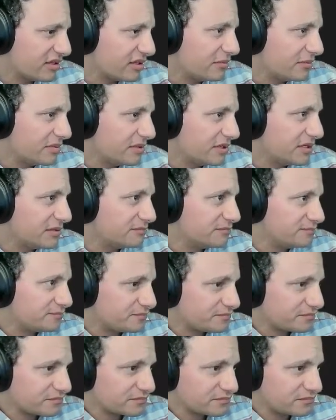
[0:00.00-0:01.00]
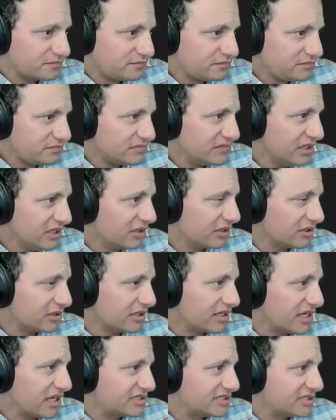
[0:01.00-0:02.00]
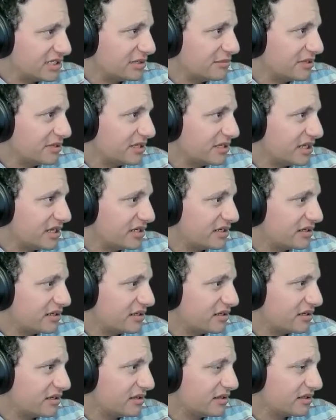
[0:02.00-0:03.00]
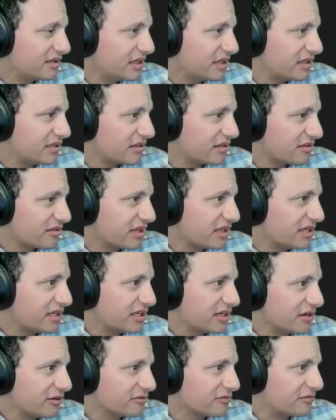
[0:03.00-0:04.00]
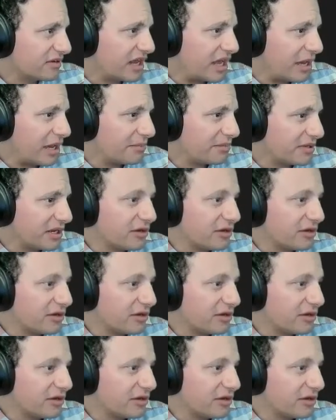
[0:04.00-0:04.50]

But look, look at that gentleman and uh, this lady. looked very happy.